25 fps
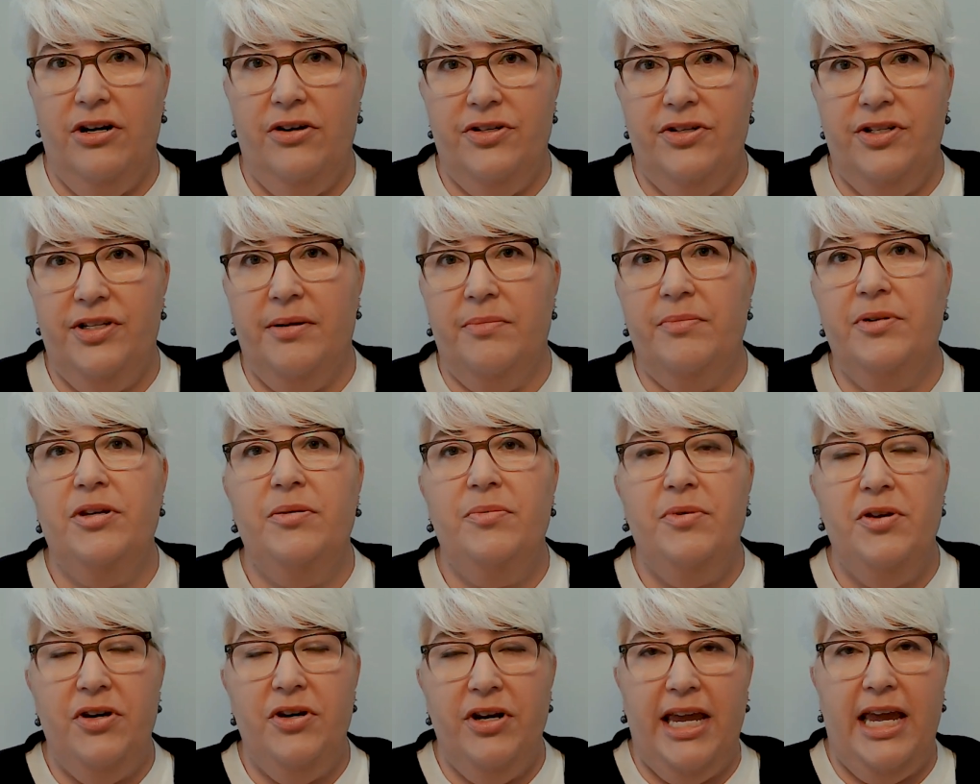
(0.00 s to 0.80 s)
some
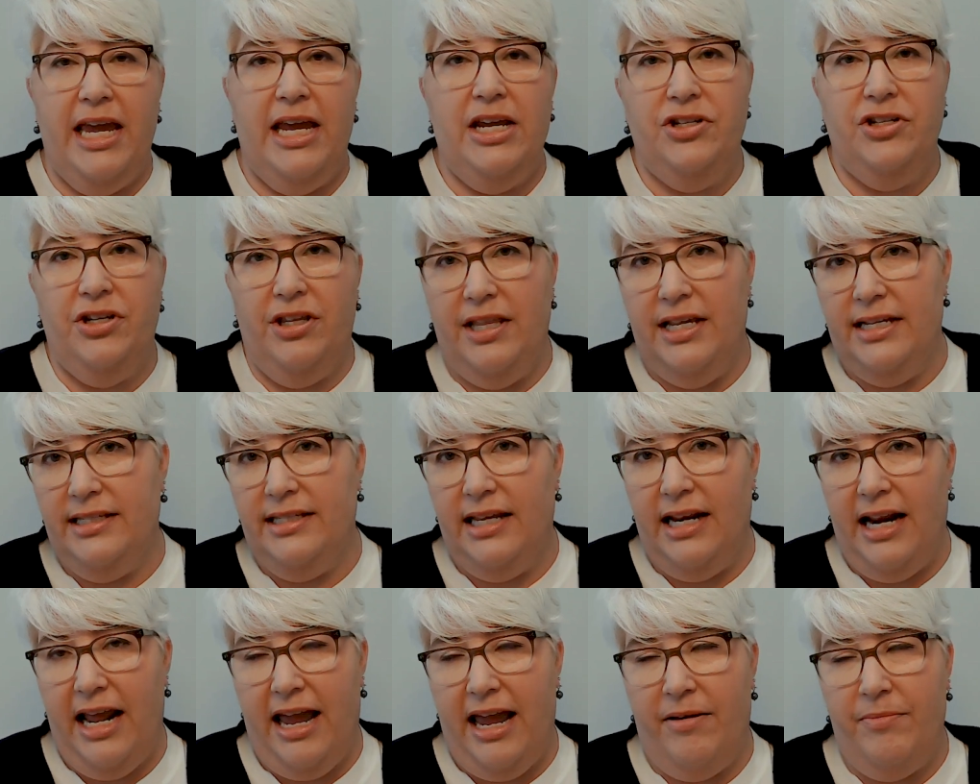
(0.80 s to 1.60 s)
communication that's
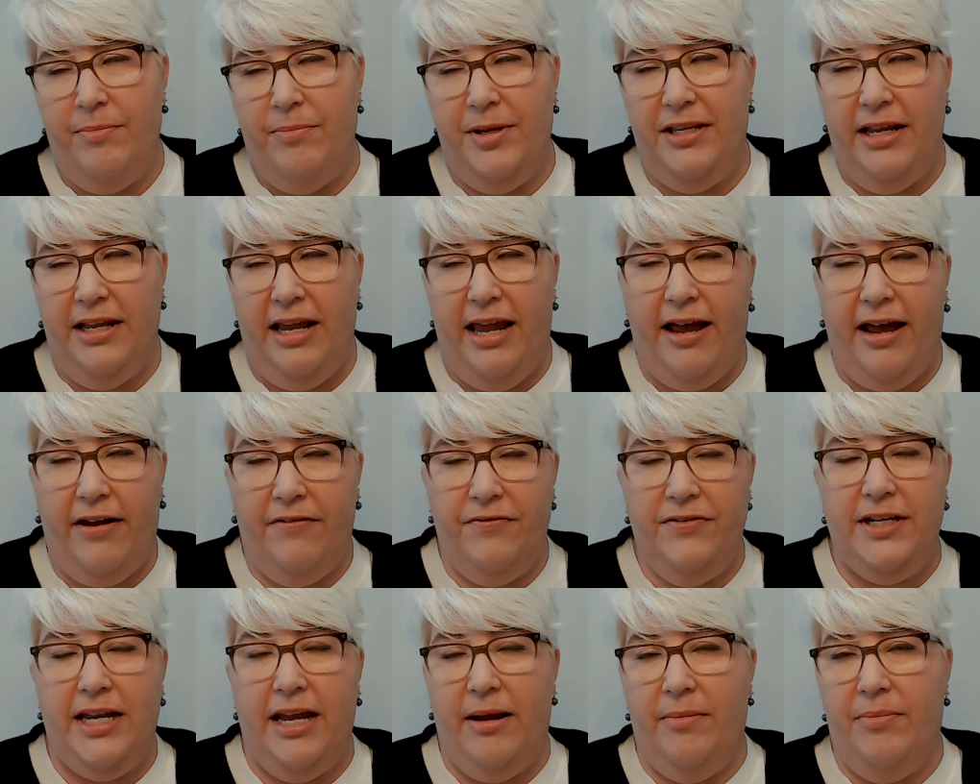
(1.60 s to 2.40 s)
going to
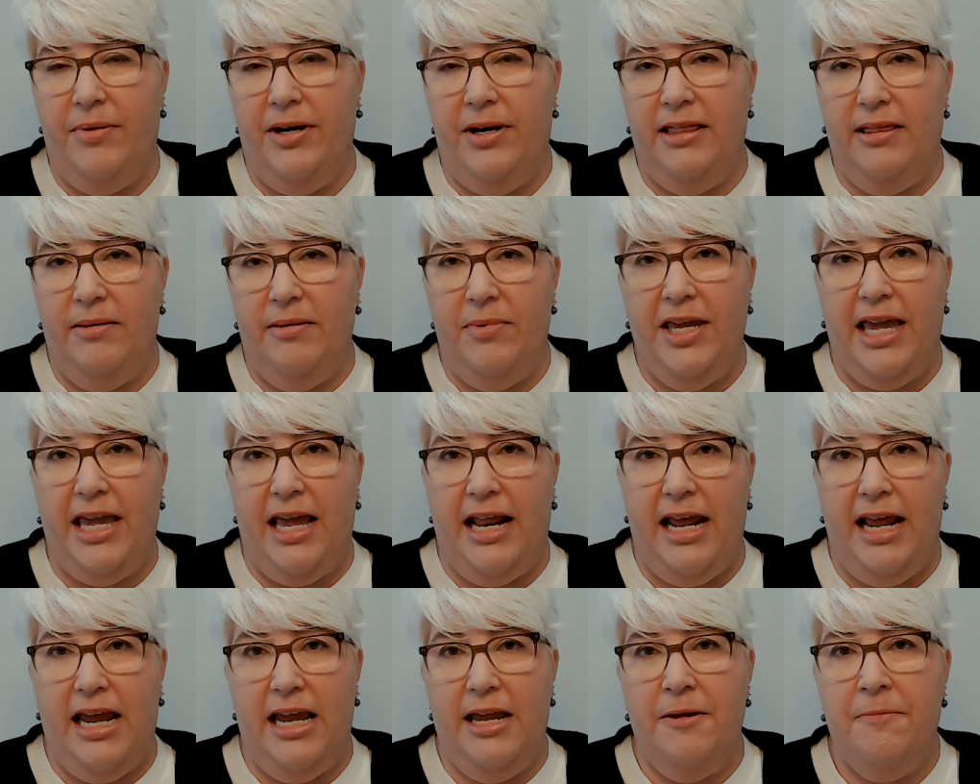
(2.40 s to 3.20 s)
have to happen at the
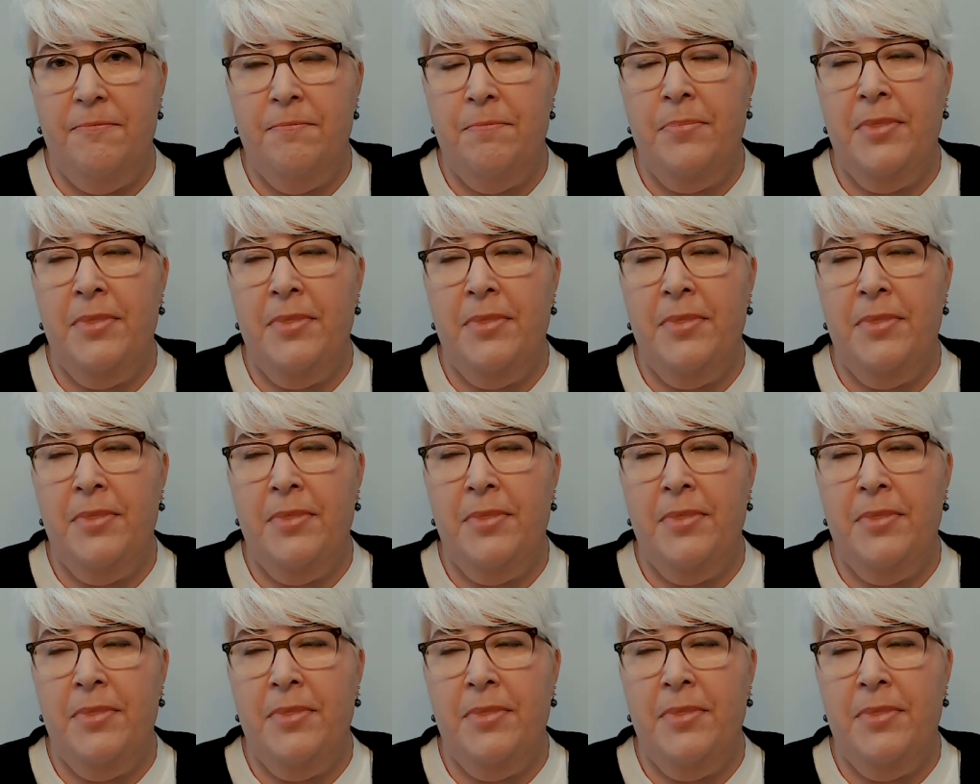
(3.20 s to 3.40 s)
beginning.